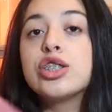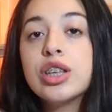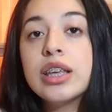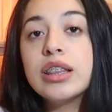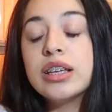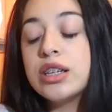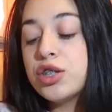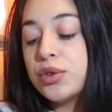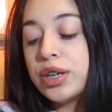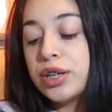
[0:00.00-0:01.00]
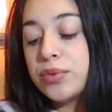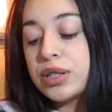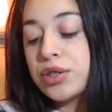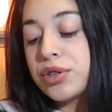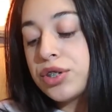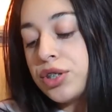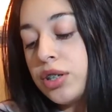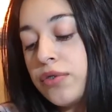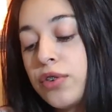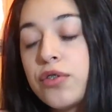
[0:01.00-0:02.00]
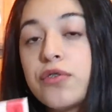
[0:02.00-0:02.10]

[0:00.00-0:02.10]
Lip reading: So the knitted sweater was originally for